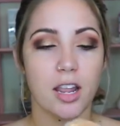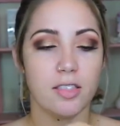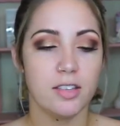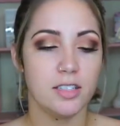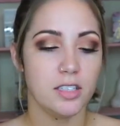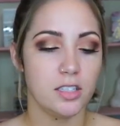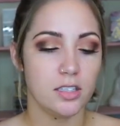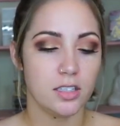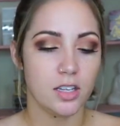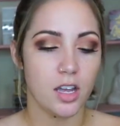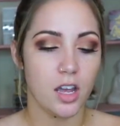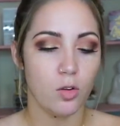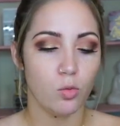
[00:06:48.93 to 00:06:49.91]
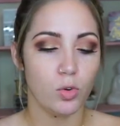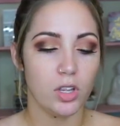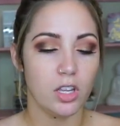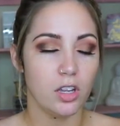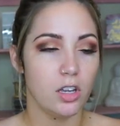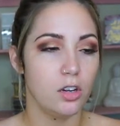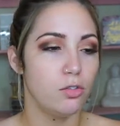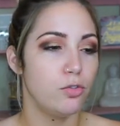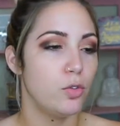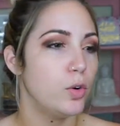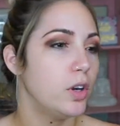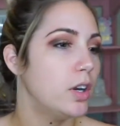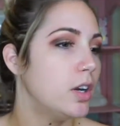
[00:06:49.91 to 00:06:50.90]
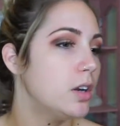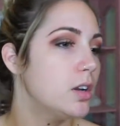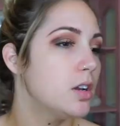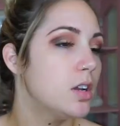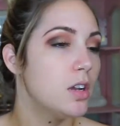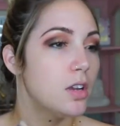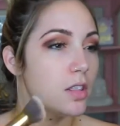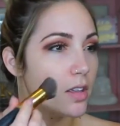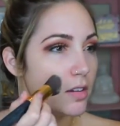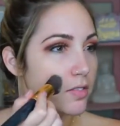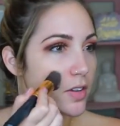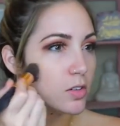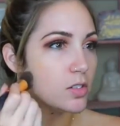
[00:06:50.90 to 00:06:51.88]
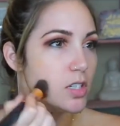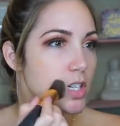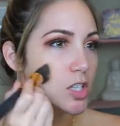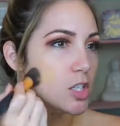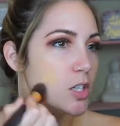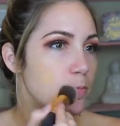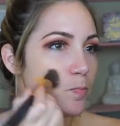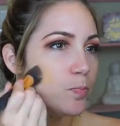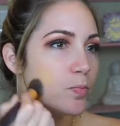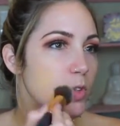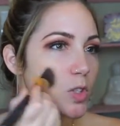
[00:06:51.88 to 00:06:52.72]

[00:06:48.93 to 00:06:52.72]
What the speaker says: and this is really good for the foundation,